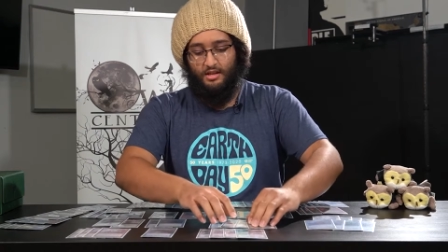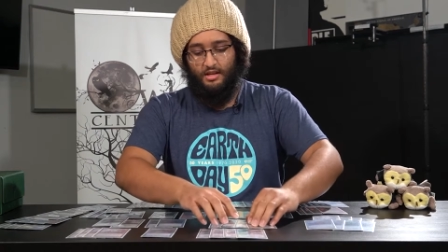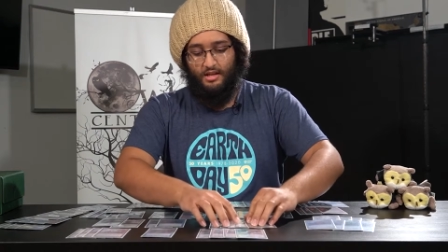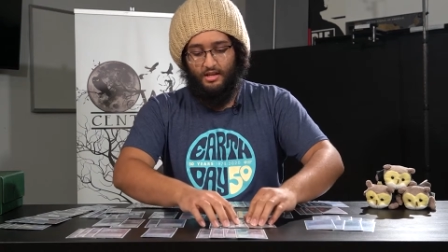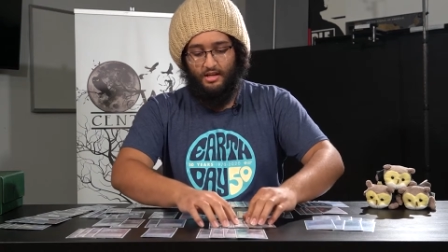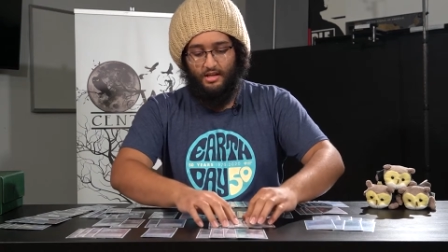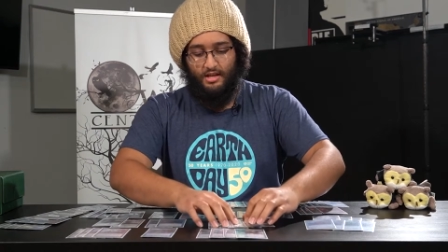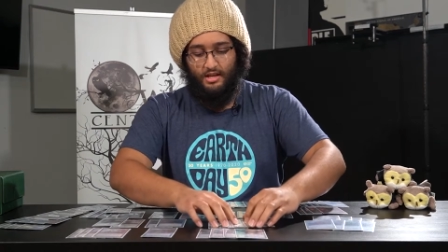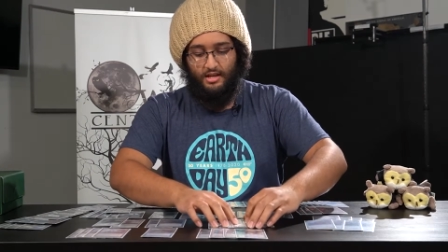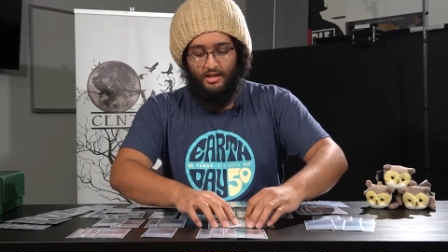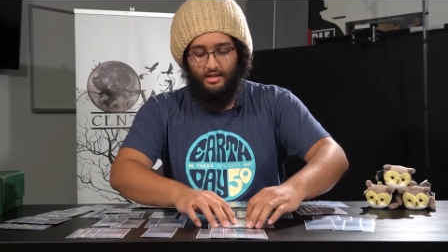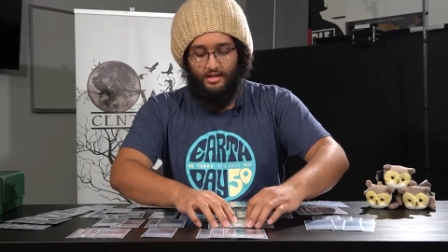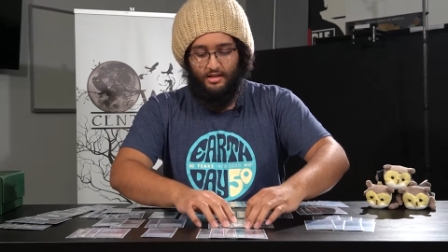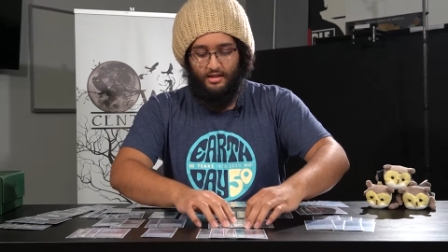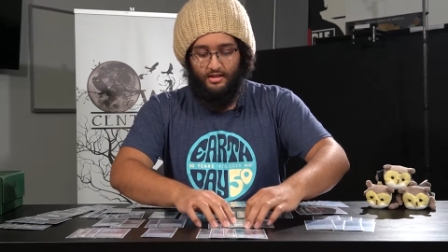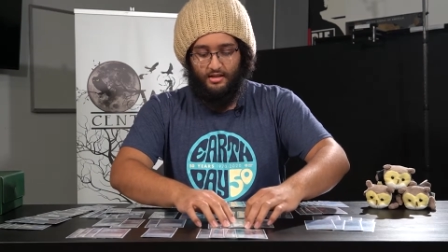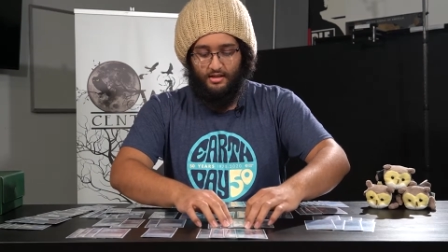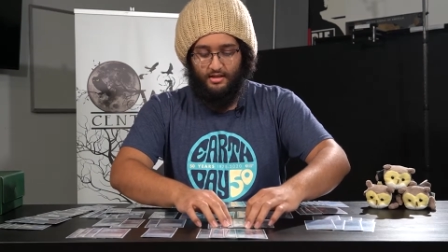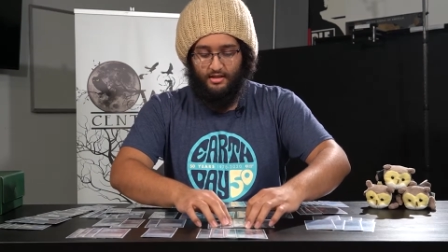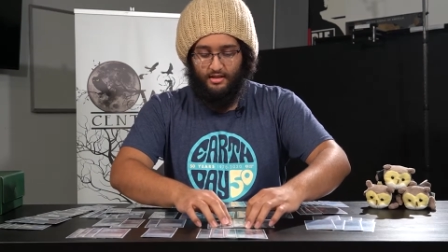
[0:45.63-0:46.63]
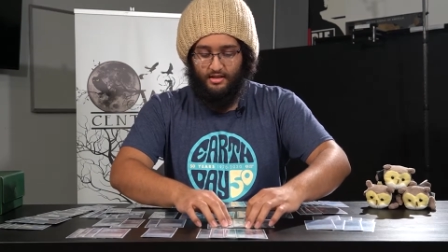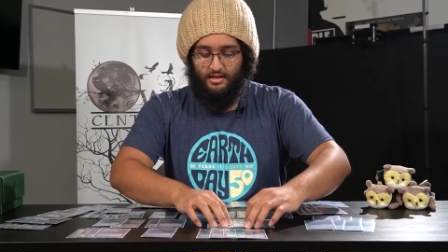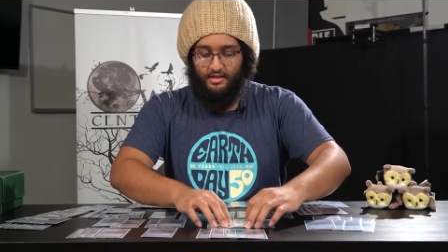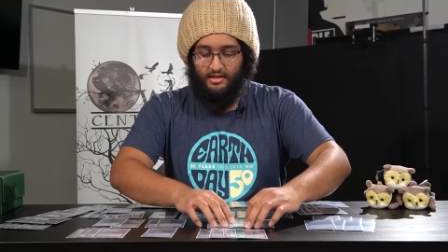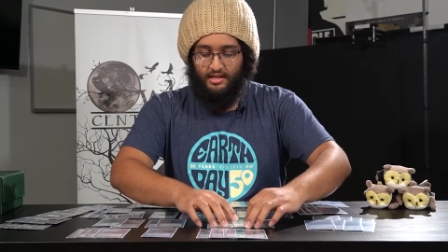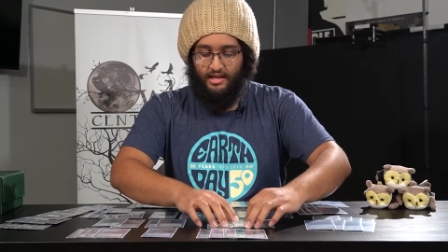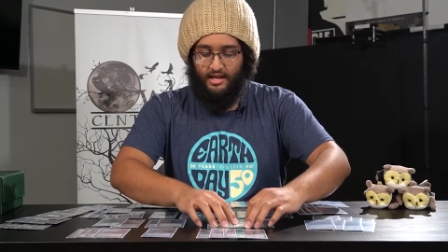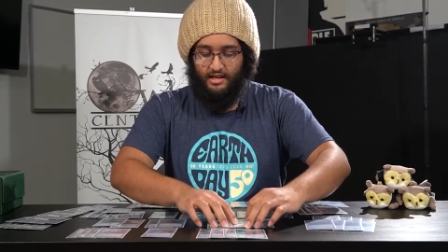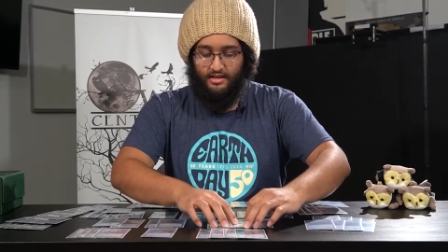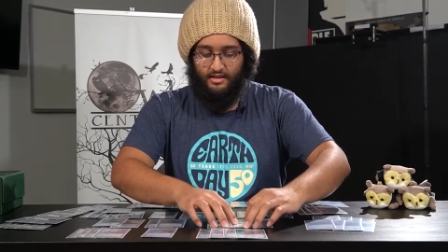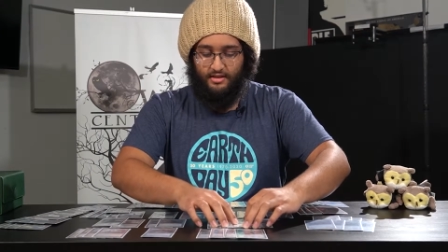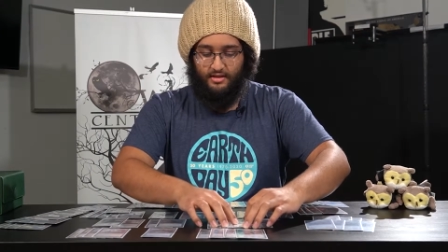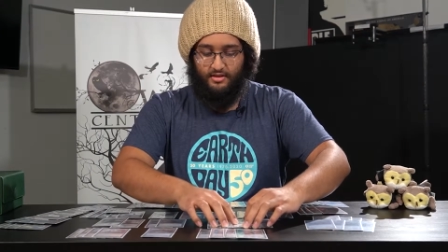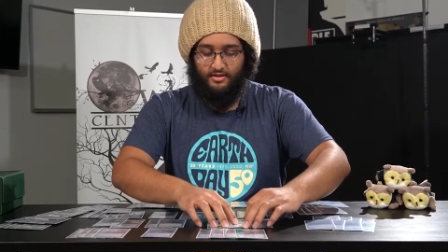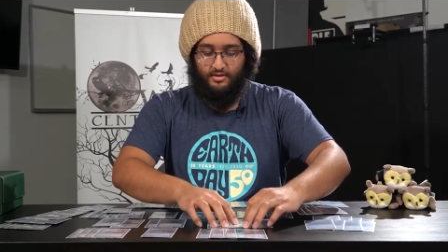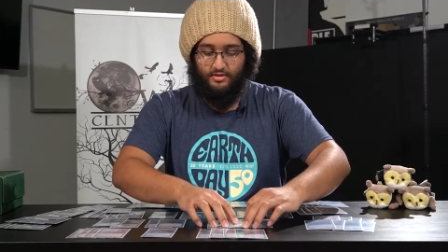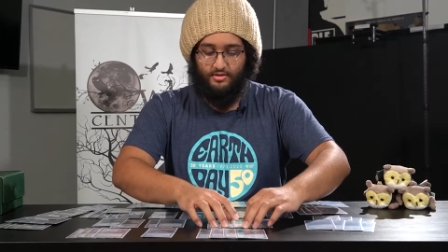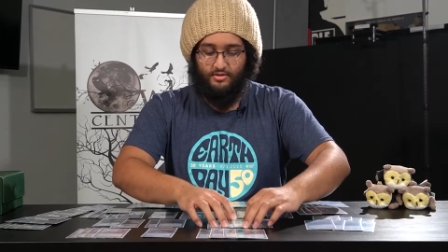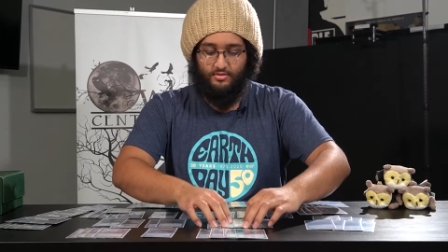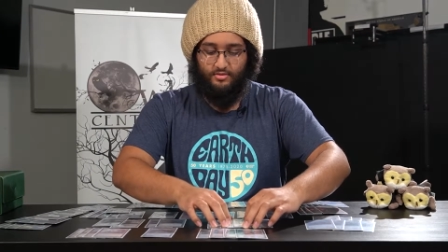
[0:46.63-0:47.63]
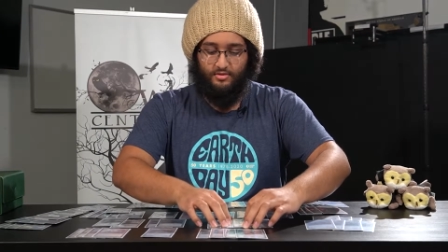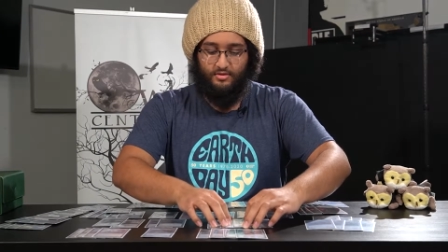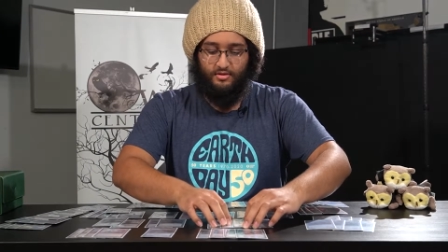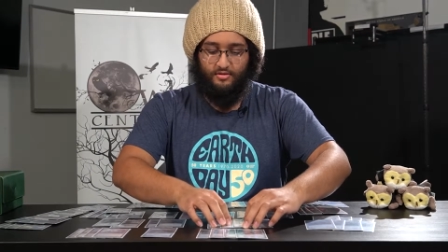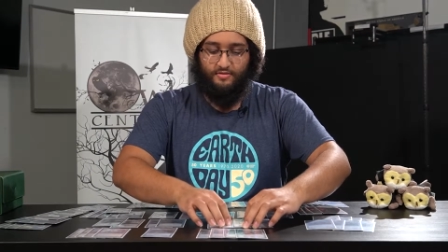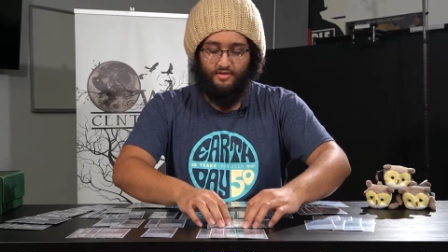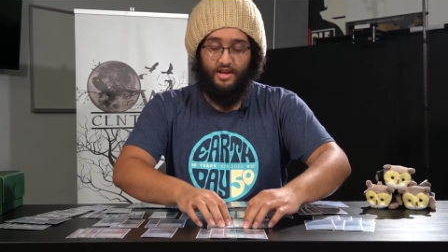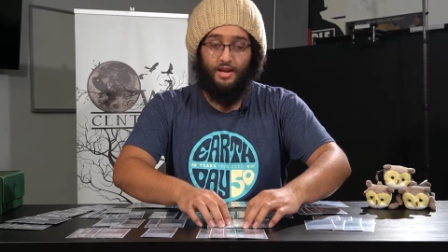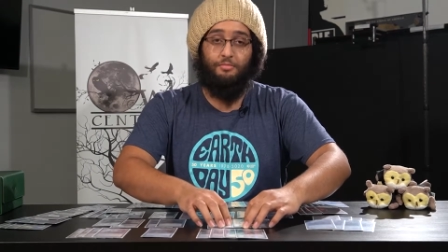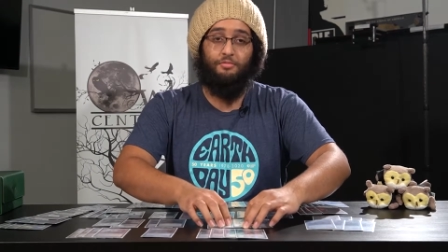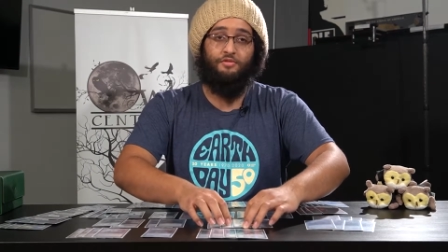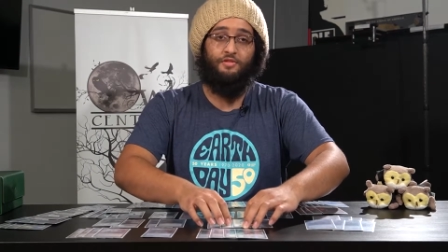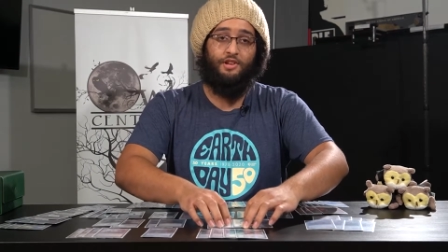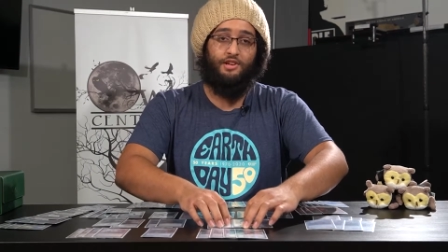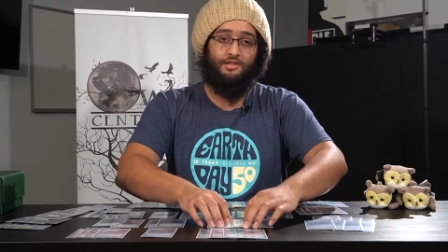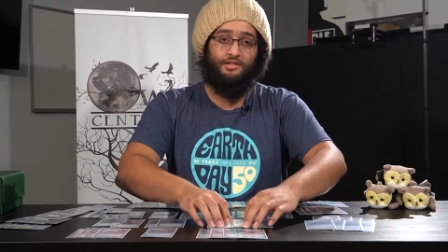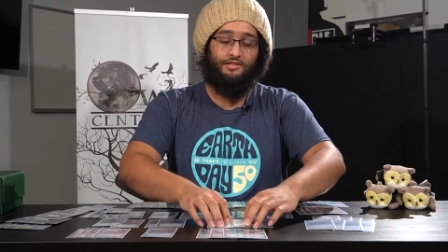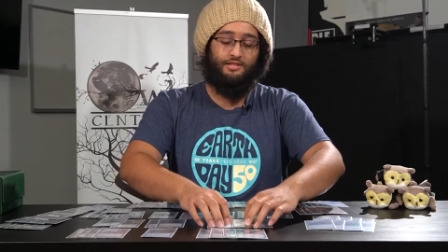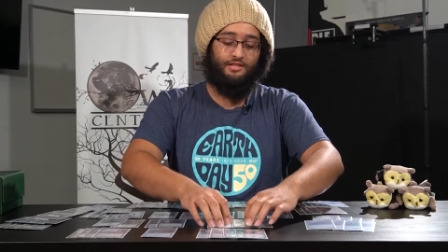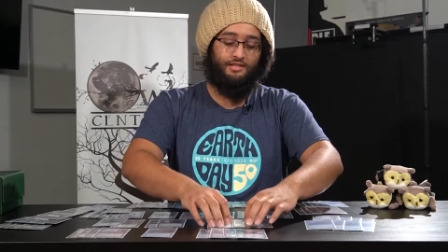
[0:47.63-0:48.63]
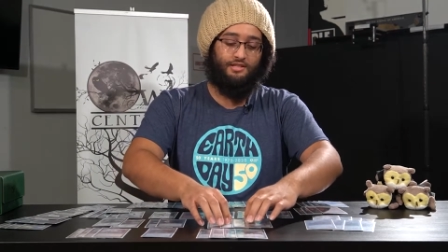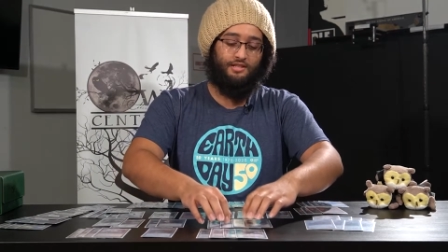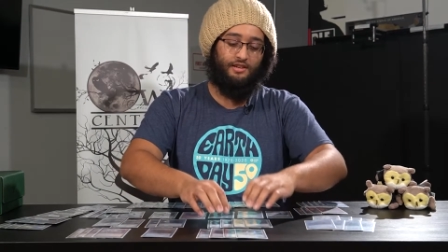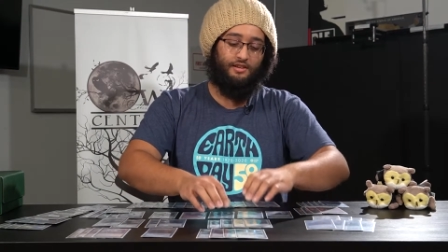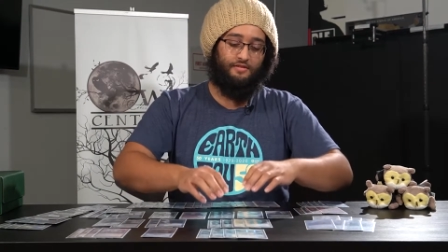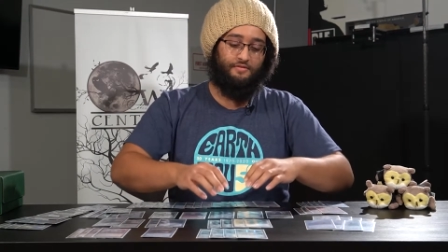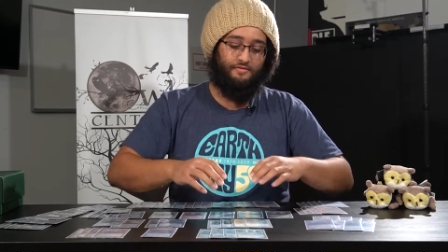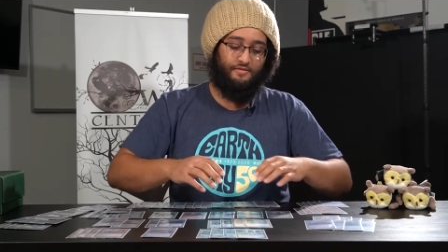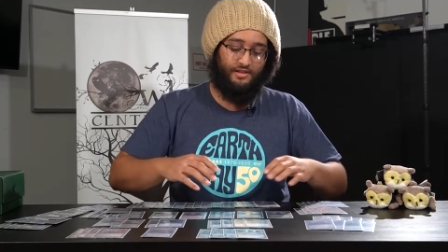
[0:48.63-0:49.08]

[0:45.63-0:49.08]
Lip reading: and the deck sort of camouflages itself.